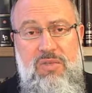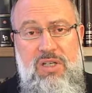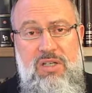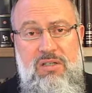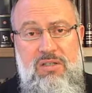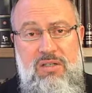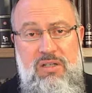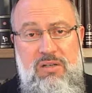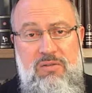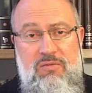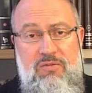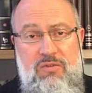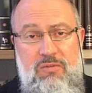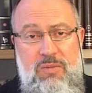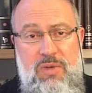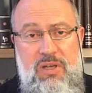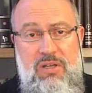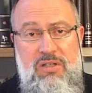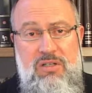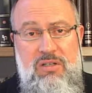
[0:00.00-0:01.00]

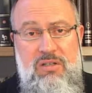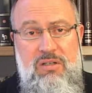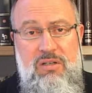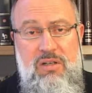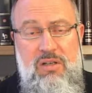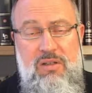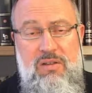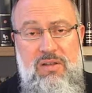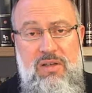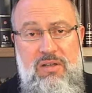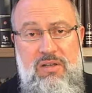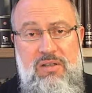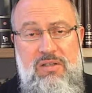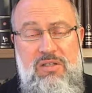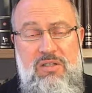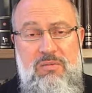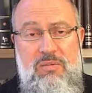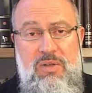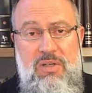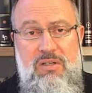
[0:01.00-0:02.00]
information that
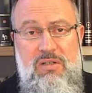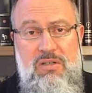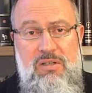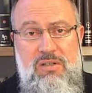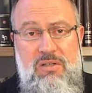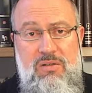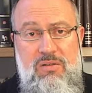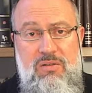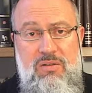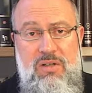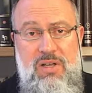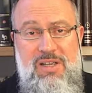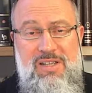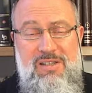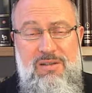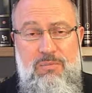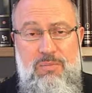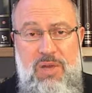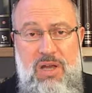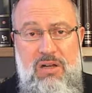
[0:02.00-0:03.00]
needs to be understood
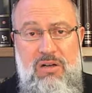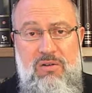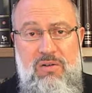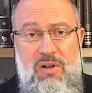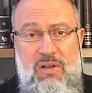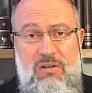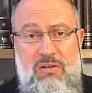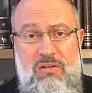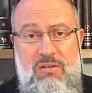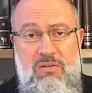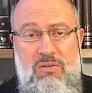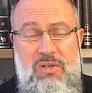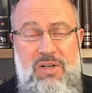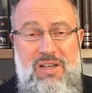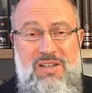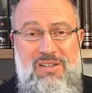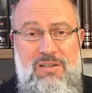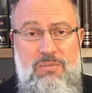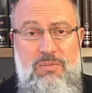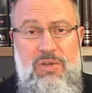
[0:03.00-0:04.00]
as a background to an
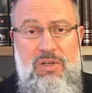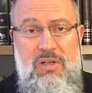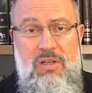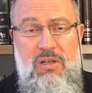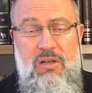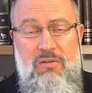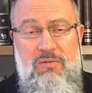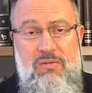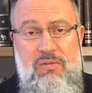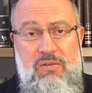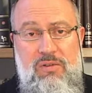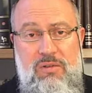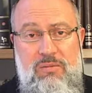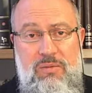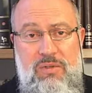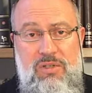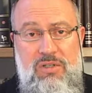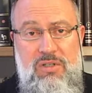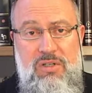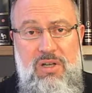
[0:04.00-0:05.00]
underpinning for the
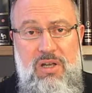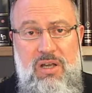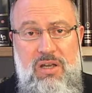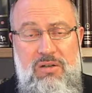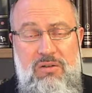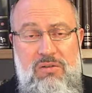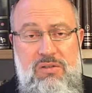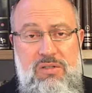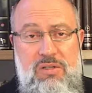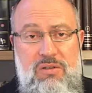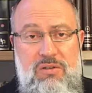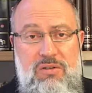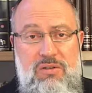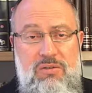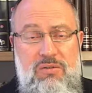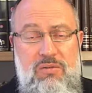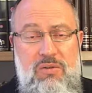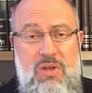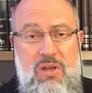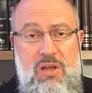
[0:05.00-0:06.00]
Mishnah, and also
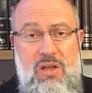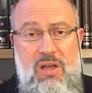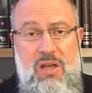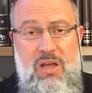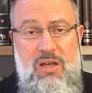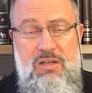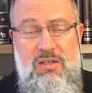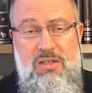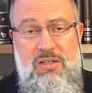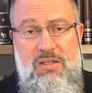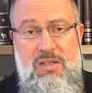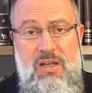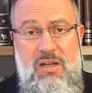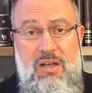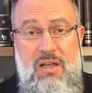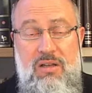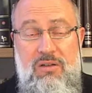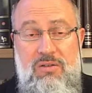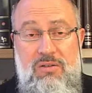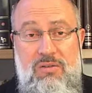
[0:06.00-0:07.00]
to
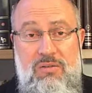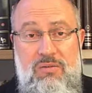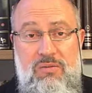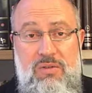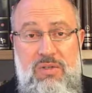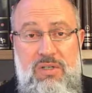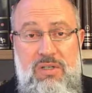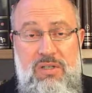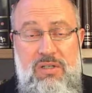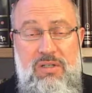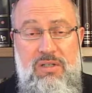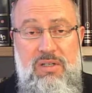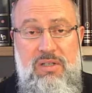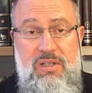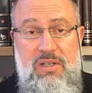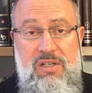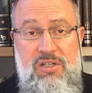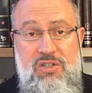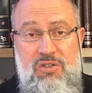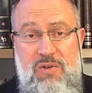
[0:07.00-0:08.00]
understand how to
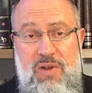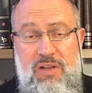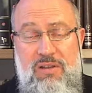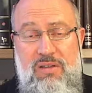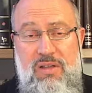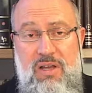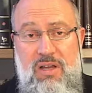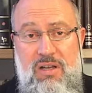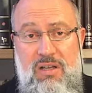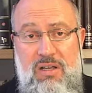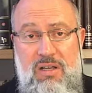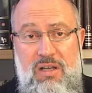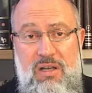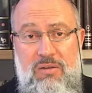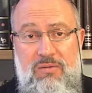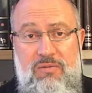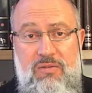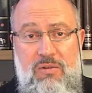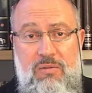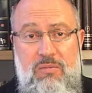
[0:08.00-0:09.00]
extract the
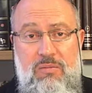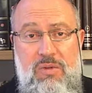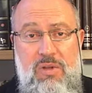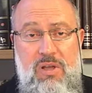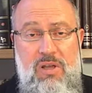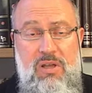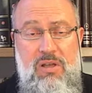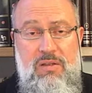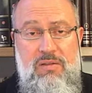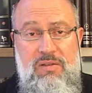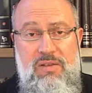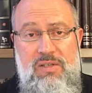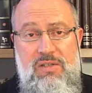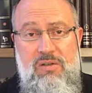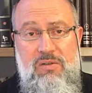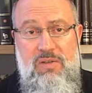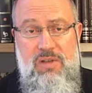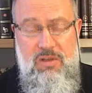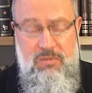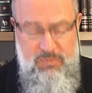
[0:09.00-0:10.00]
halakha from
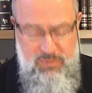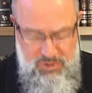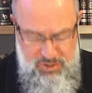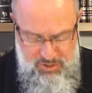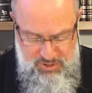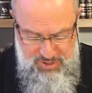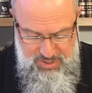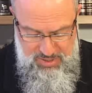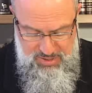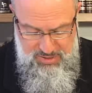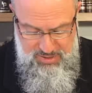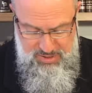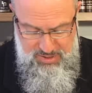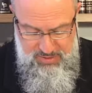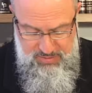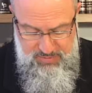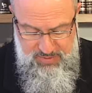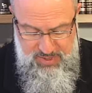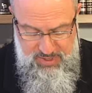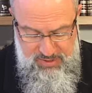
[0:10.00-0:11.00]
this or that Mishnah.
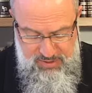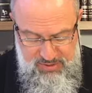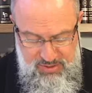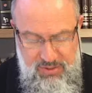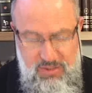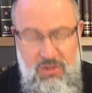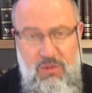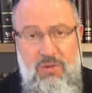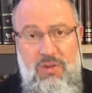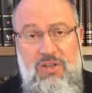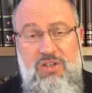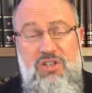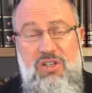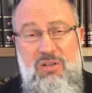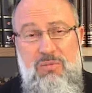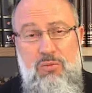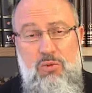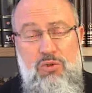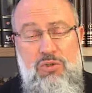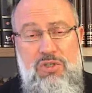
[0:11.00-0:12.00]
That is known as
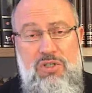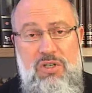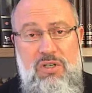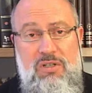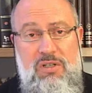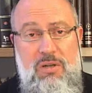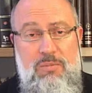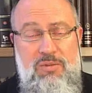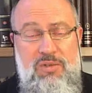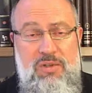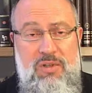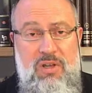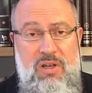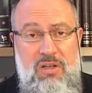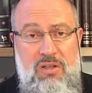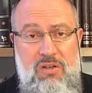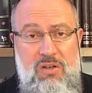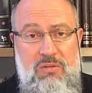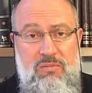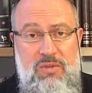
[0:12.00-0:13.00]
Shimush Tamidei
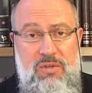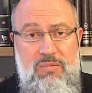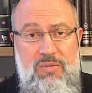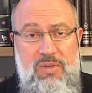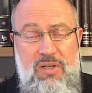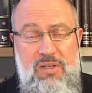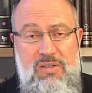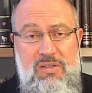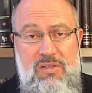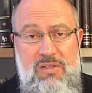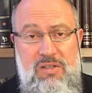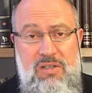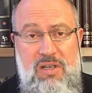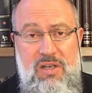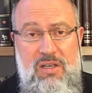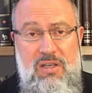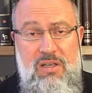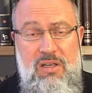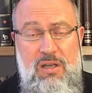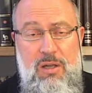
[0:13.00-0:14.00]
Chachamim, that is to
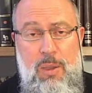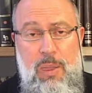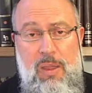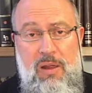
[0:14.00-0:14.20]
say,